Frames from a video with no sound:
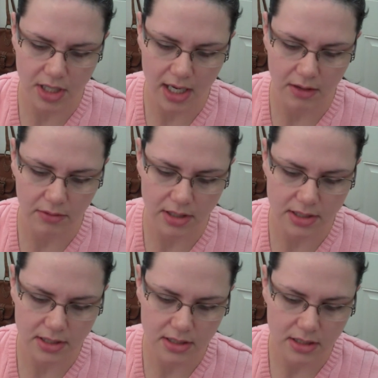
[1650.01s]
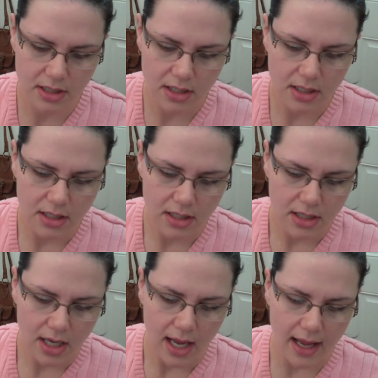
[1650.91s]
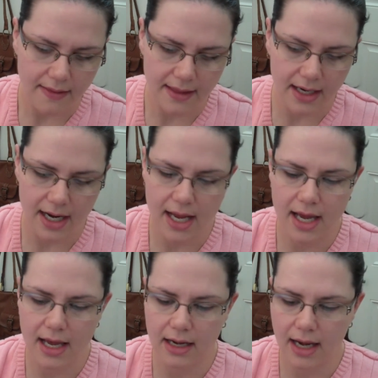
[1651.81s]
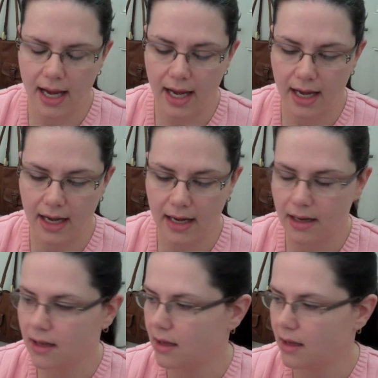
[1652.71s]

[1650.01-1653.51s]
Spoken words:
calories. And then I had a